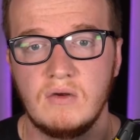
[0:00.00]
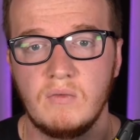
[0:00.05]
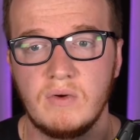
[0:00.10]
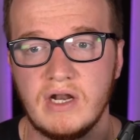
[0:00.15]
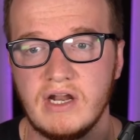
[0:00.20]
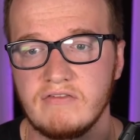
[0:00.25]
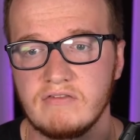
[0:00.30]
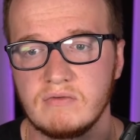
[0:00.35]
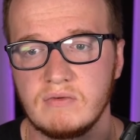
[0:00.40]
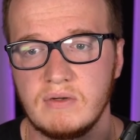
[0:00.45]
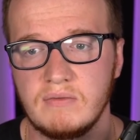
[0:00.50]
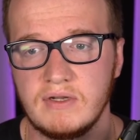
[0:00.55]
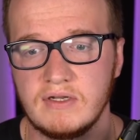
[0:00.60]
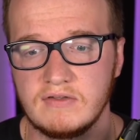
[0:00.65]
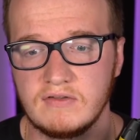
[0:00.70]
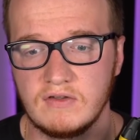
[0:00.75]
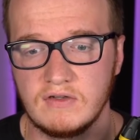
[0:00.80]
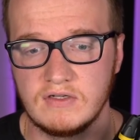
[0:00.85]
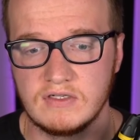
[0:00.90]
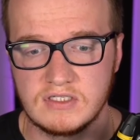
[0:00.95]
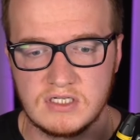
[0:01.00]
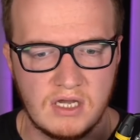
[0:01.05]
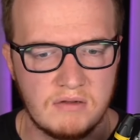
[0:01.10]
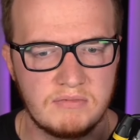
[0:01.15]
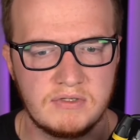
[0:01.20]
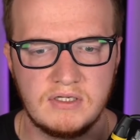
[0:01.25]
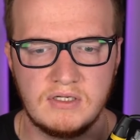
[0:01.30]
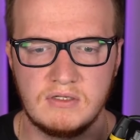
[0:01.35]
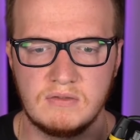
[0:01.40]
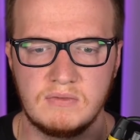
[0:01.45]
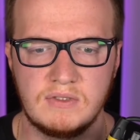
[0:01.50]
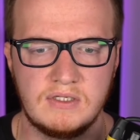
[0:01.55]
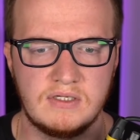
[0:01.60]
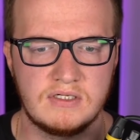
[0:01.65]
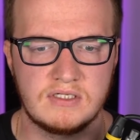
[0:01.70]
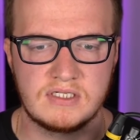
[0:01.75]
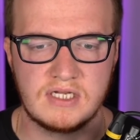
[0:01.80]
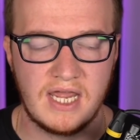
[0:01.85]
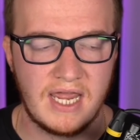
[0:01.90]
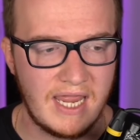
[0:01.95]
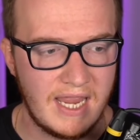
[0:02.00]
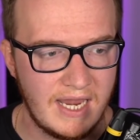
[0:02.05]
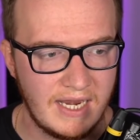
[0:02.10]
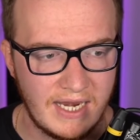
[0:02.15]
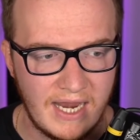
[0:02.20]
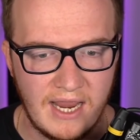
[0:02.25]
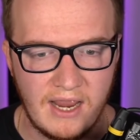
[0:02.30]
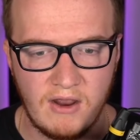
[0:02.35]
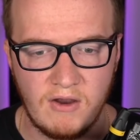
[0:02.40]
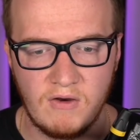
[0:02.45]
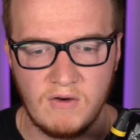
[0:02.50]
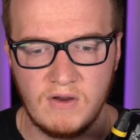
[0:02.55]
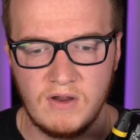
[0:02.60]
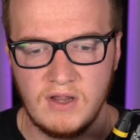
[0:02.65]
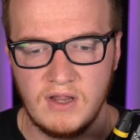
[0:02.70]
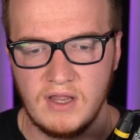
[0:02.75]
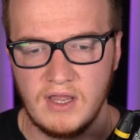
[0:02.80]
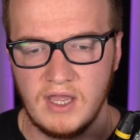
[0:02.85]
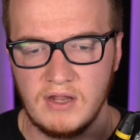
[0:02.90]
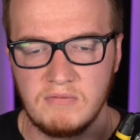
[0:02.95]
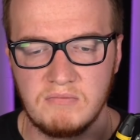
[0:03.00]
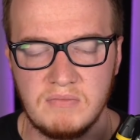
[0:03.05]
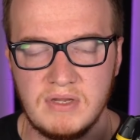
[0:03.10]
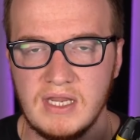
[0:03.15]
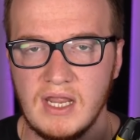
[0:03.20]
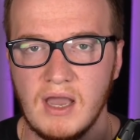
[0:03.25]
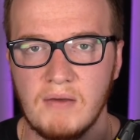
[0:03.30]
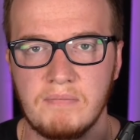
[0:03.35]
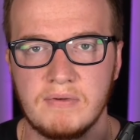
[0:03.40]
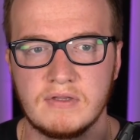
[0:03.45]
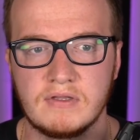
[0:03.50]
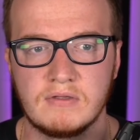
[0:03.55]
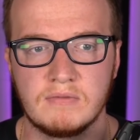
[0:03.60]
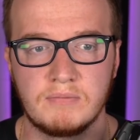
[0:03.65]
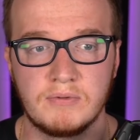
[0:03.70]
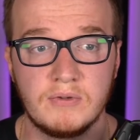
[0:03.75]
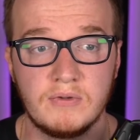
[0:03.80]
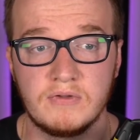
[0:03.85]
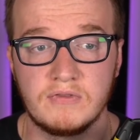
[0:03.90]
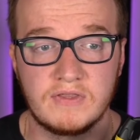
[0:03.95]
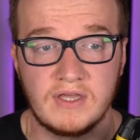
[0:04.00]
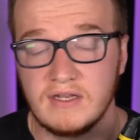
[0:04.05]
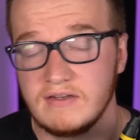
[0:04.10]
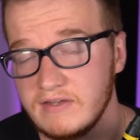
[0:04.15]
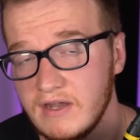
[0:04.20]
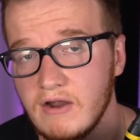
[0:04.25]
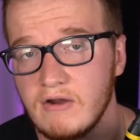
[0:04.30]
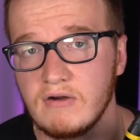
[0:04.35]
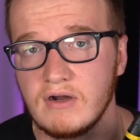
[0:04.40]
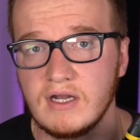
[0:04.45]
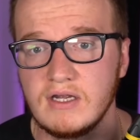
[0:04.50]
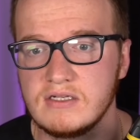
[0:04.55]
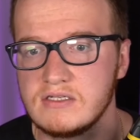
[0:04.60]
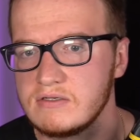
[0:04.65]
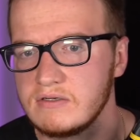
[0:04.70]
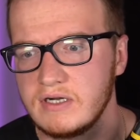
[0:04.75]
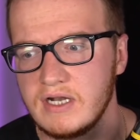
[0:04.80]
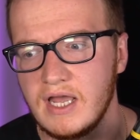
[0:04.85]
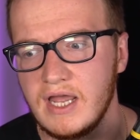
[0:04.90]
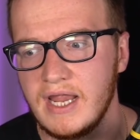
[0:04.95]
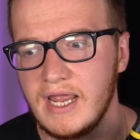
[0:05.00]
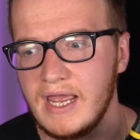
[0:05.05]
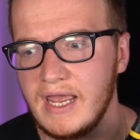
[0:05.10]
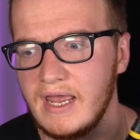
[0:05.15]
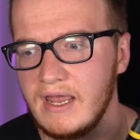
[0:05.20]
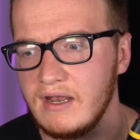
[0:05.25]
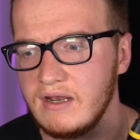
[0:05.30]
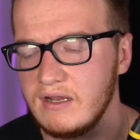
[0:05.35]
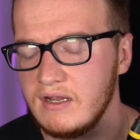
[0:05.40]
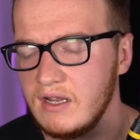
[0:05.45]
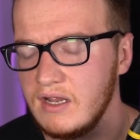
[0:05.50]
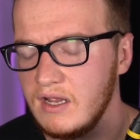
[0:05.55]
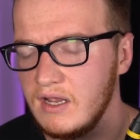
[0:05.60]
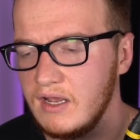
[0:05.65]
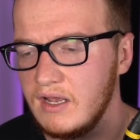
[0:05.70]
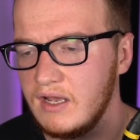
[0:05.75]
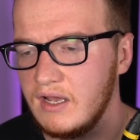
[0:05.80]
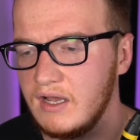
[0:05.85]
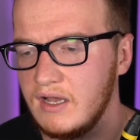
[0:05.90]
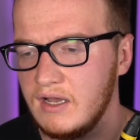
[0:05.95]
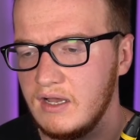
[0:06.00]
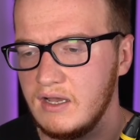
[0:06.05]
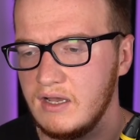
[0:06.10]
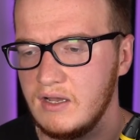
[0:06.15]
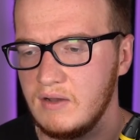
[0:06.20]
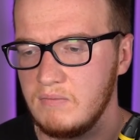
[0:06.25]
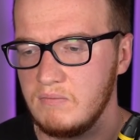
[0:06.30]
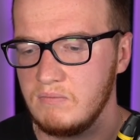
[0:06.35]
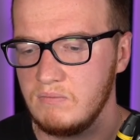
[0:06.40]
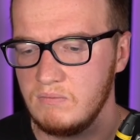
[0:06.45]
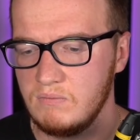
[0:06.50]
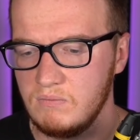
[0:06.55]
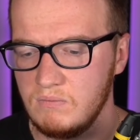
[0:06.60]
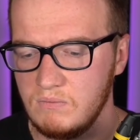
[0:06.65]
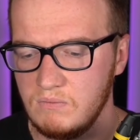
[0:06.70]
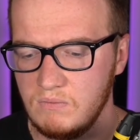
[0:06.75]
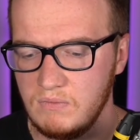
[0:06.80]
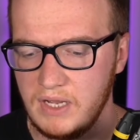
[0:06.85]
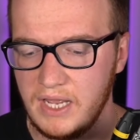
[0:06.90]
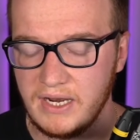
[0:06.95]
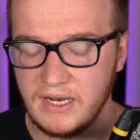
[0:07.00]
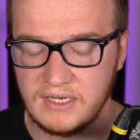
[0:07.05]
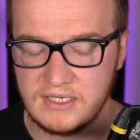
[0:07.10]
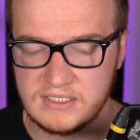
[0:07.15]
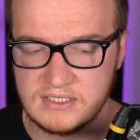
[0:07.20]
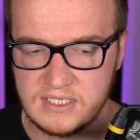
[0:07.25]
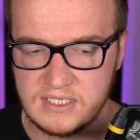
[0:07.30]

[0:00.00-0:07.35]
Whenever we went to Insomnia, we used to hang out and meet up at the booth that Terrorizer and I had, and I